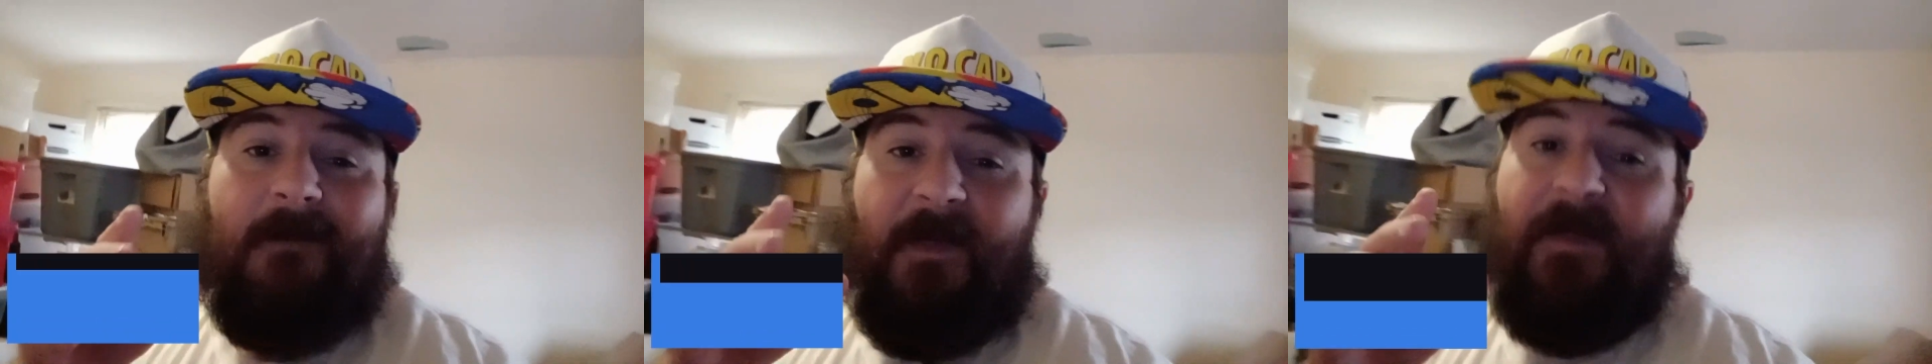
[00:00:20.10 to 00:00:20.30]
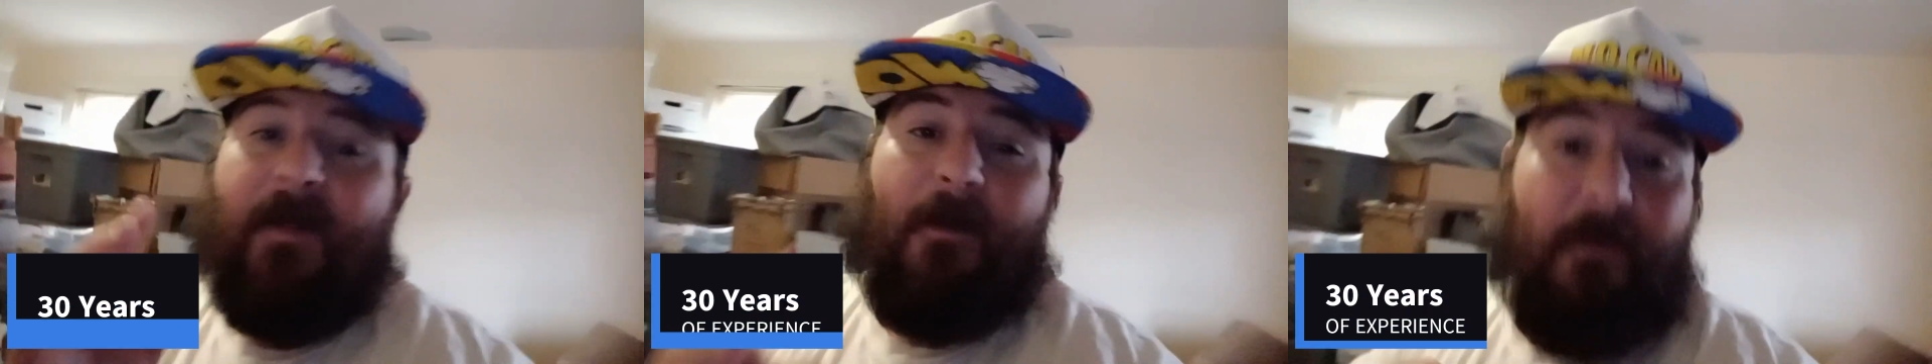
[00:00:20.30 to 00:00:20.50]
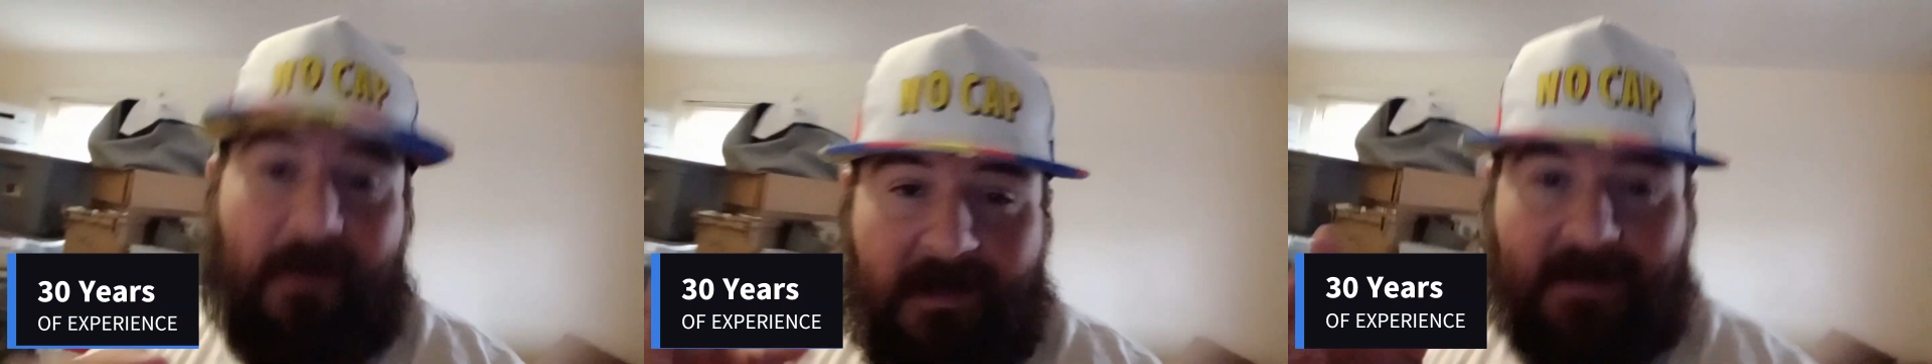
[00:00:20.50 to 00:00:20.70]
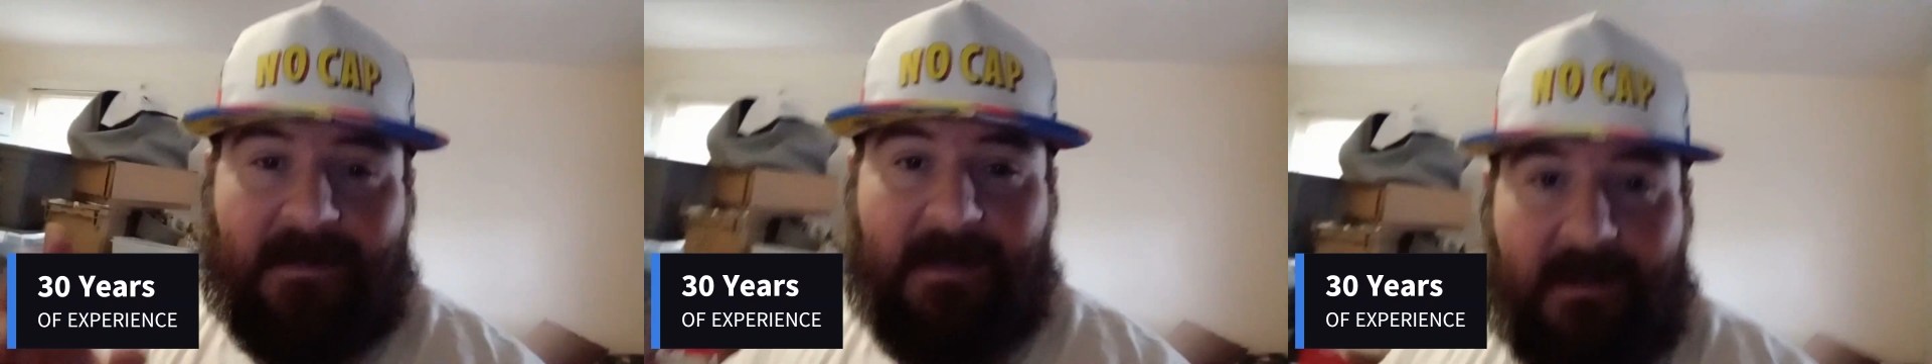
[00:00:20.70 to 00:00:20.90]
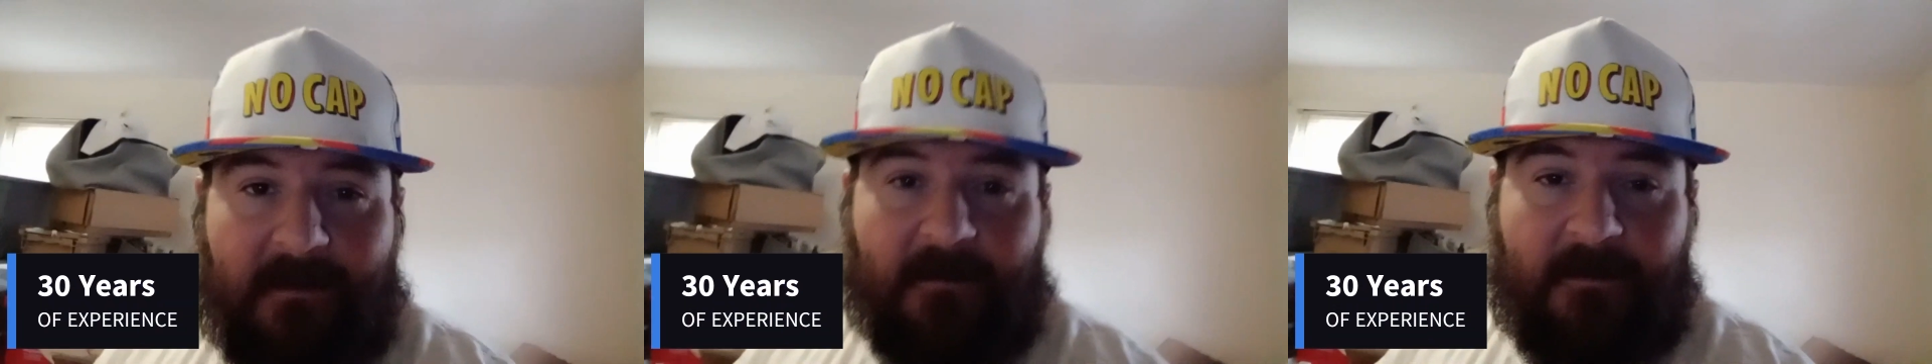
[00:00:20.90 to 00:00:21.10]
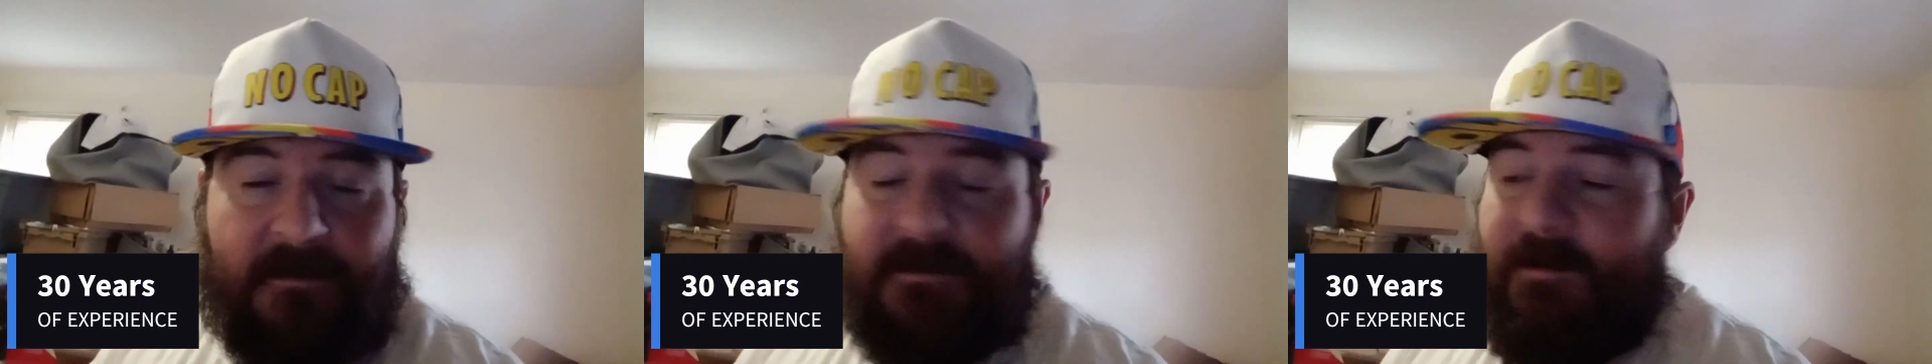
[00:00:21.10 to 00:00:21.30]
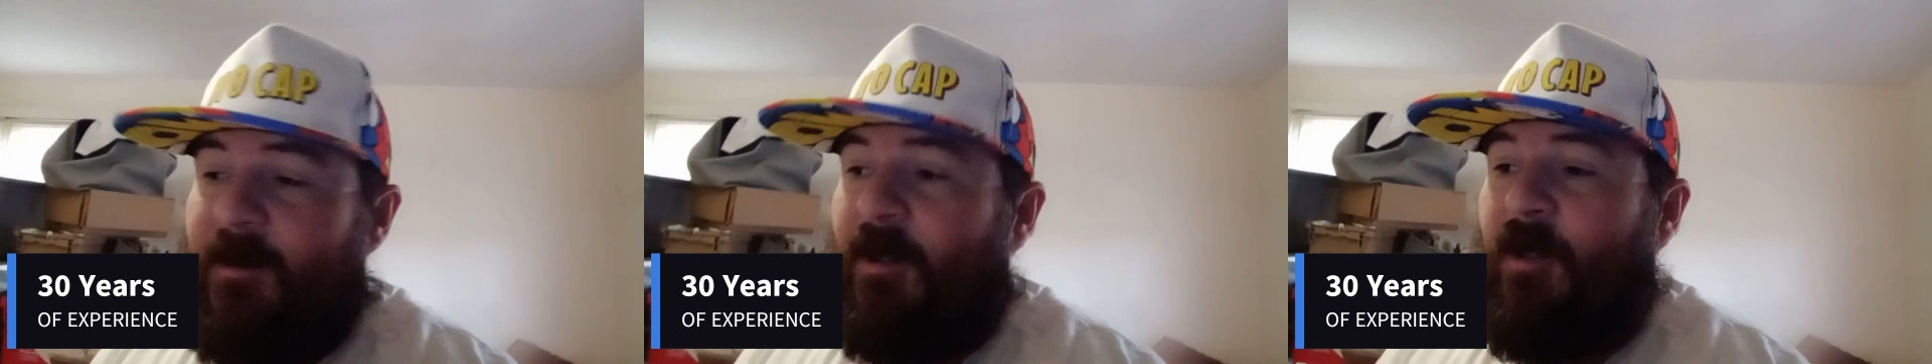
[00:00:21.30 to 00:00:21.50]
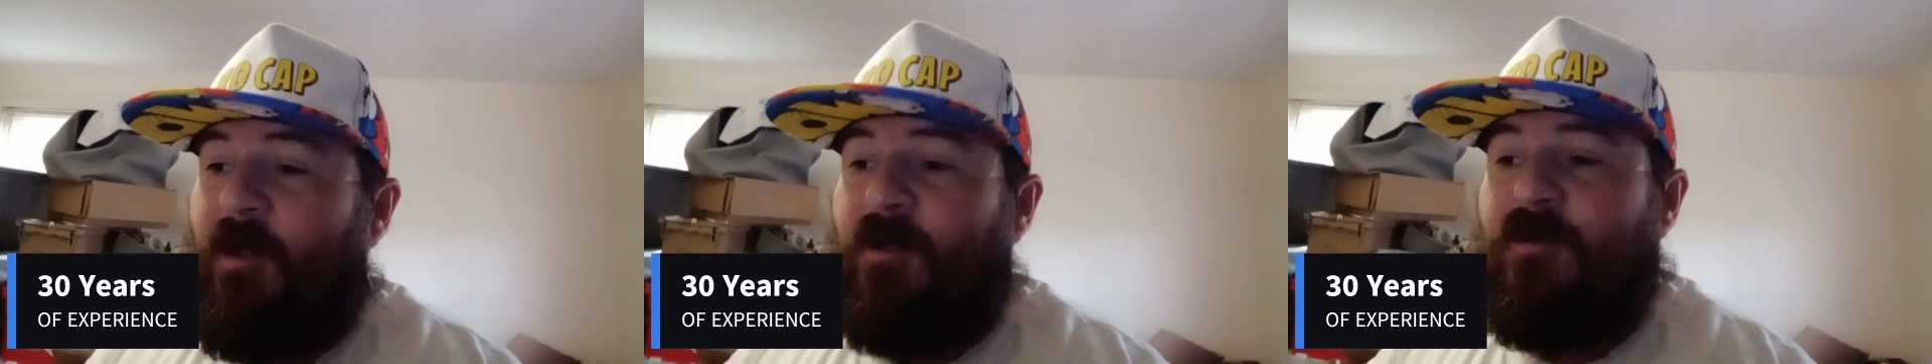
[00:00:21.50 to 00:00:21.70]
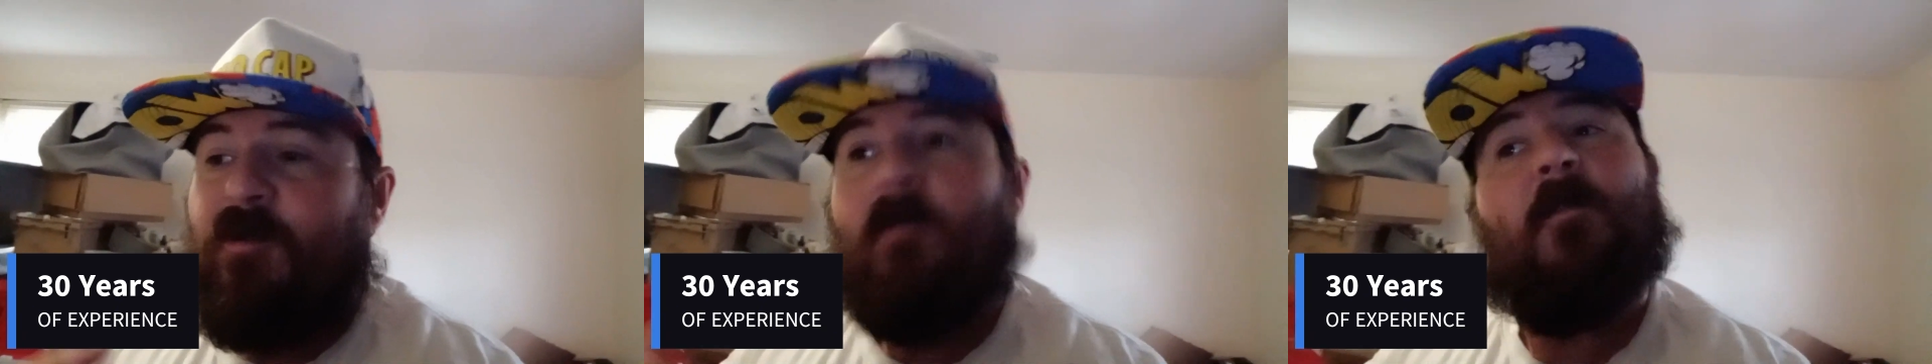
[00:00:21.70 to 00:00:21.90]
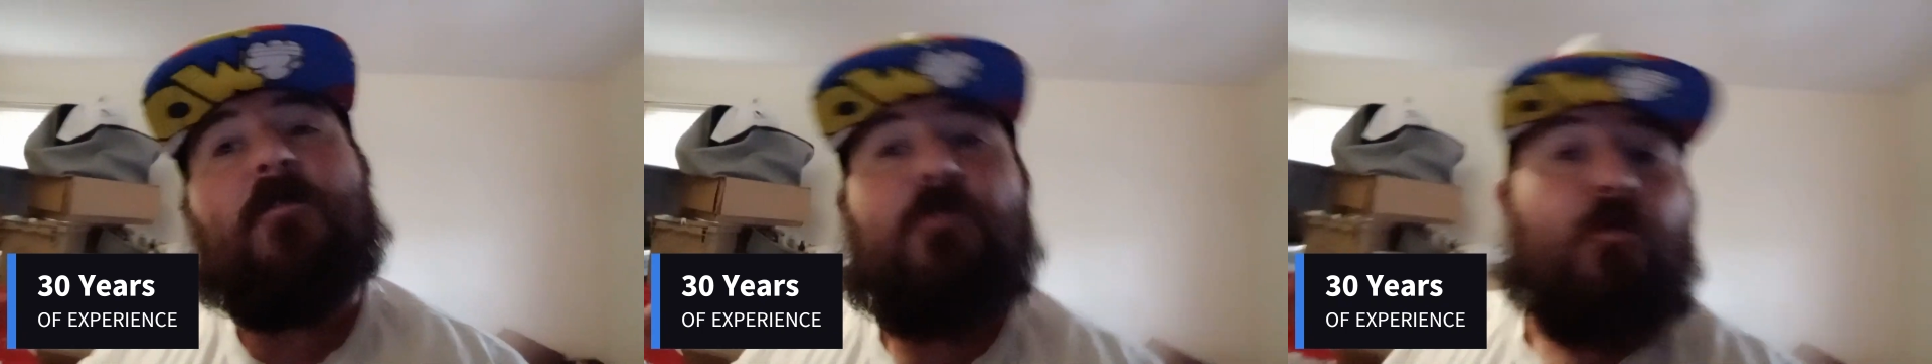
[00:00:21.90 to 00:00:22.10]
30 years. So
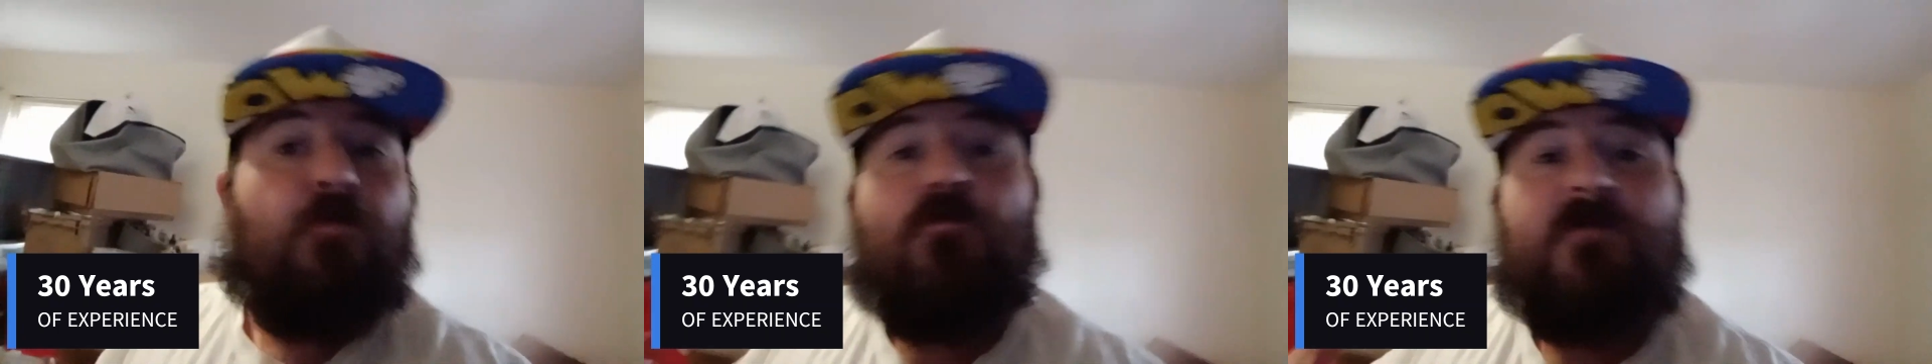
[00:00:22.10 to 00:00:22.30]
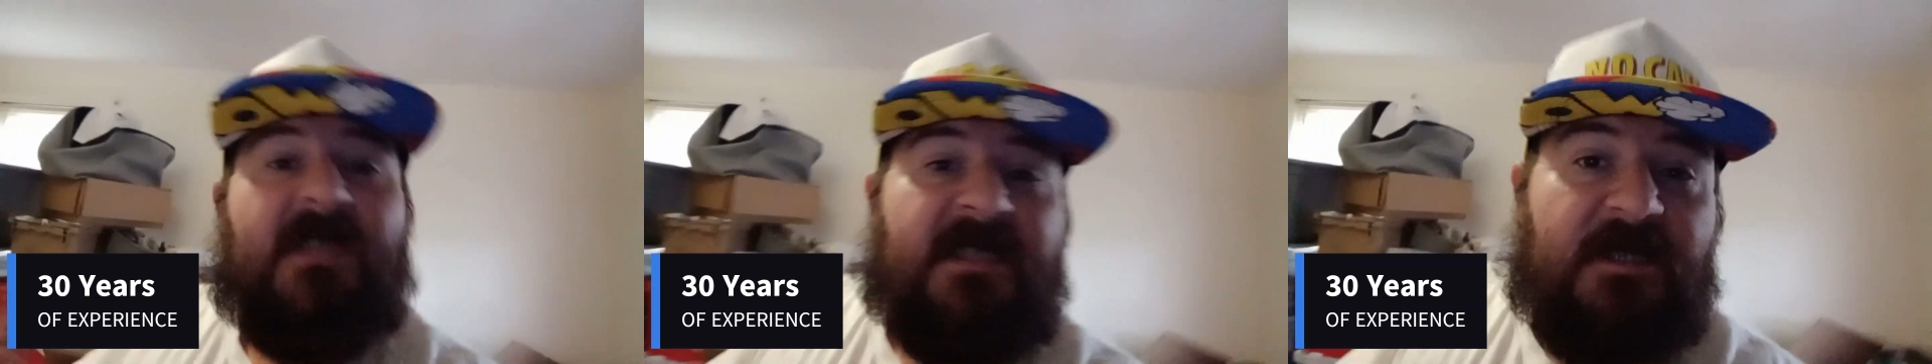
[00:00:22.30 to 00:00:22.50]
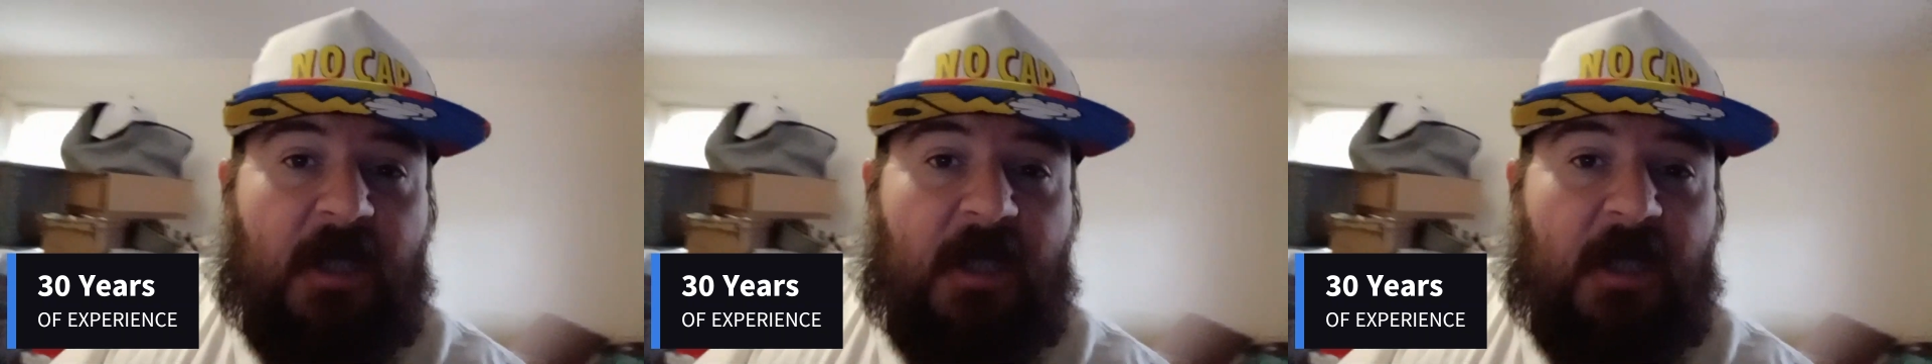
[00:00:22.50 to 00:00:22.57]
the do's and